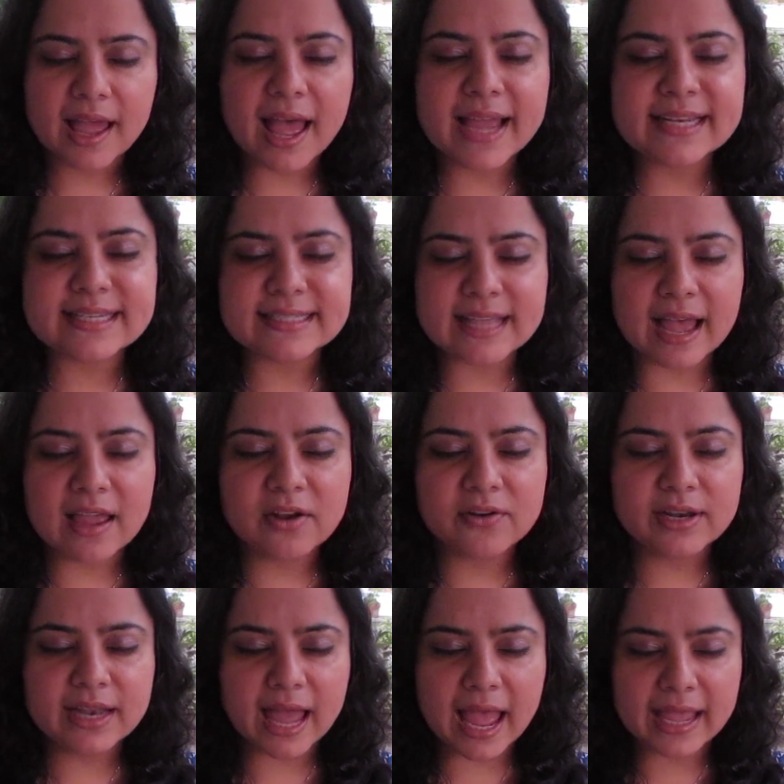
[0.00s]
I desire
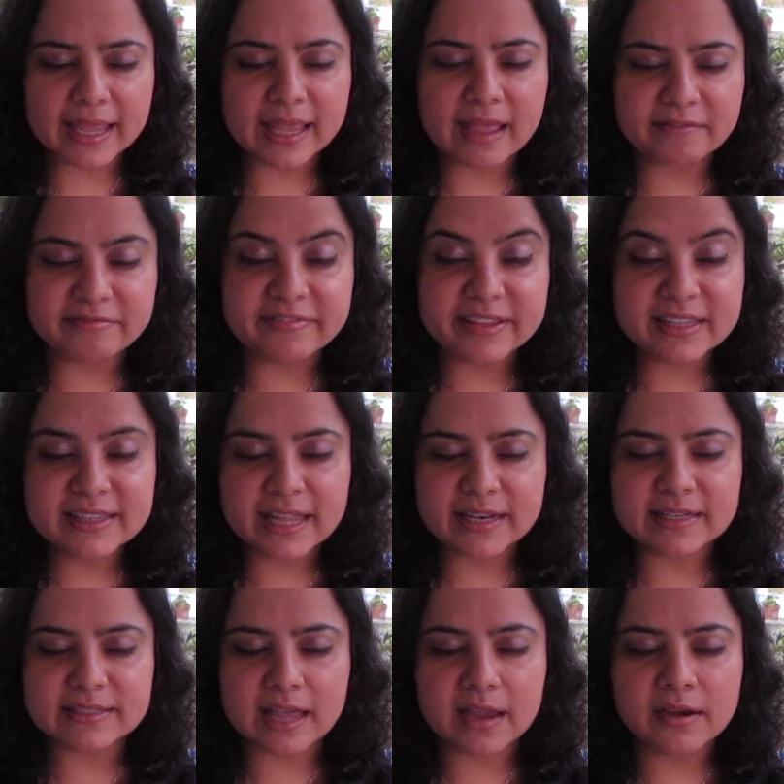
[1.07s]
it. I feel that
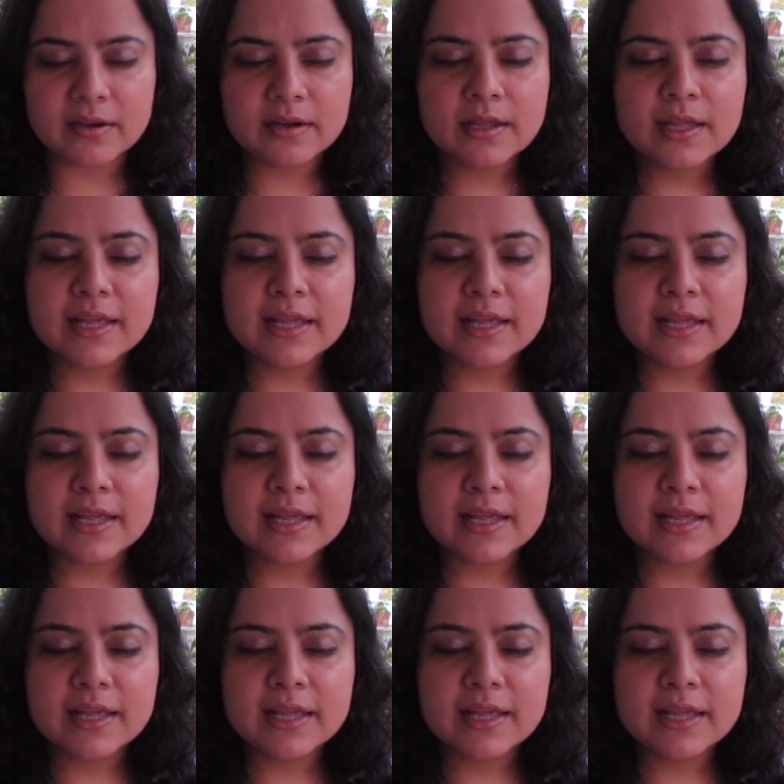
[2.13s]
desire.